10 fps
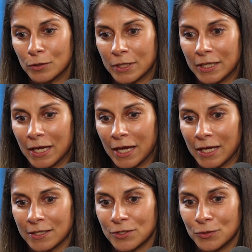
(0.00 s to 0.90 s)
looking
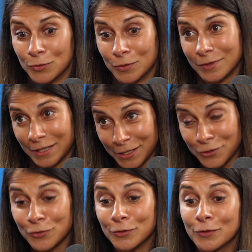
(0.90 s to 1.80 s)
at your
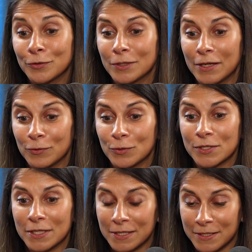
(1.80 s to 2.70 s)
cholesterol
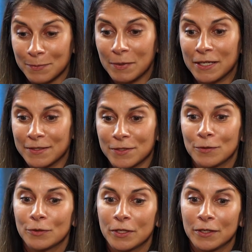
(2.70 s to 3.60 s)
levels and the split,
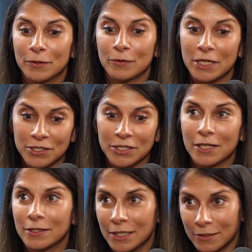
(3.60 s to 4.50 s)
so looking at your
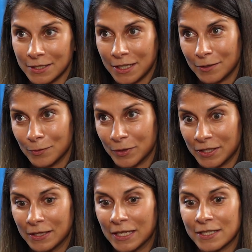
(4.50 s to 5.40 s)
HDL and LDL
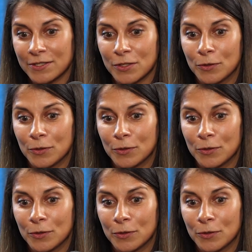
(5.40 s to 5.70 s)
within that.